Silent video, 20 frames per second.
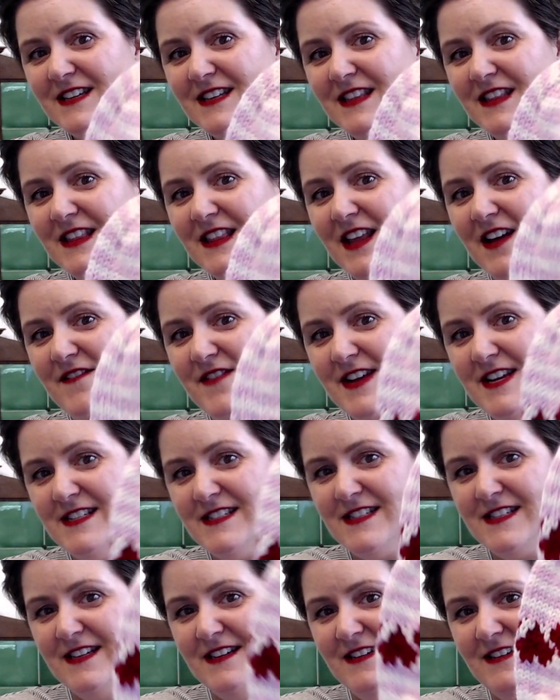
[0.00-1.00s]
love
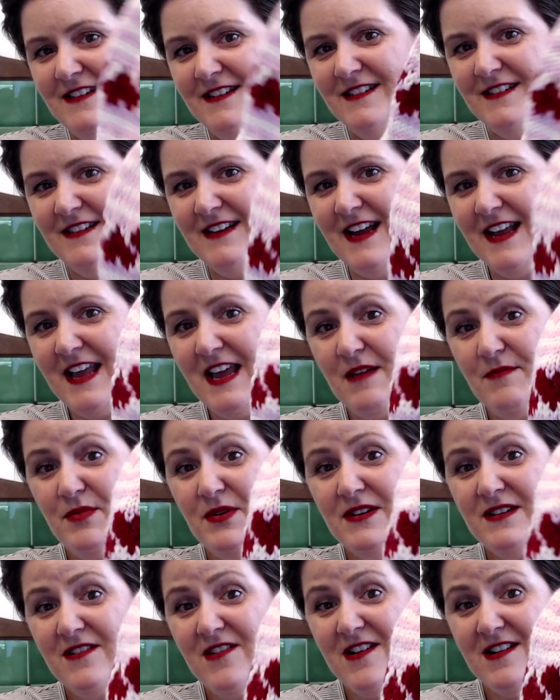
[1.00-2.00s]
it. I can't put
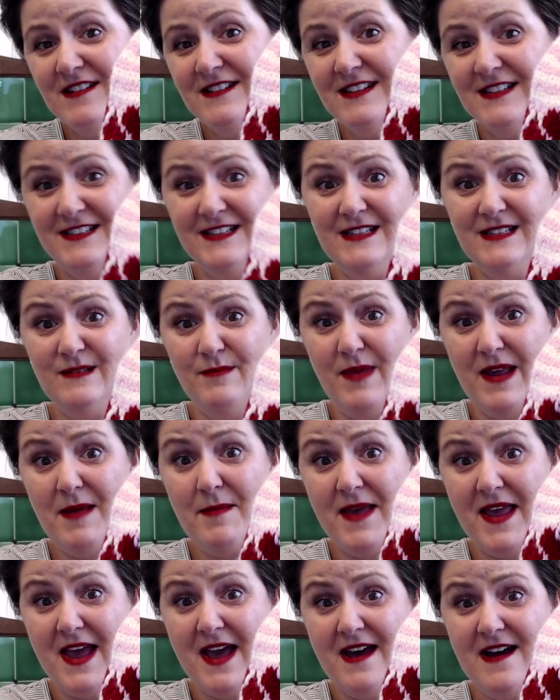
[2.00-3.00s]
it on because it's a baby
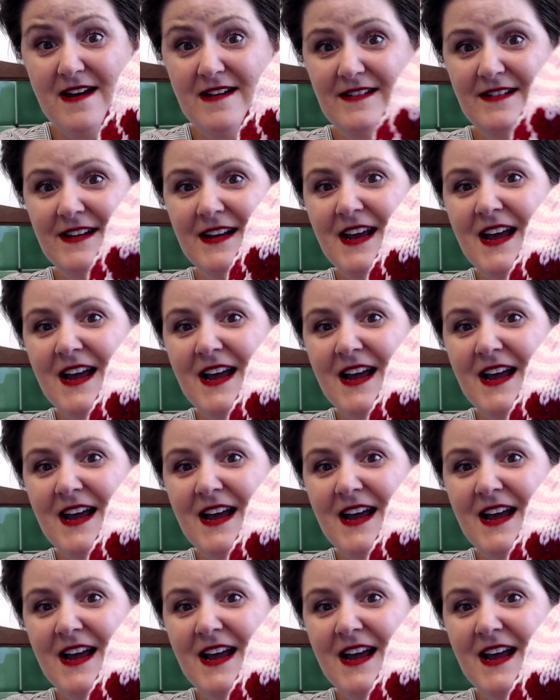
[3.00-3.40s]
hat.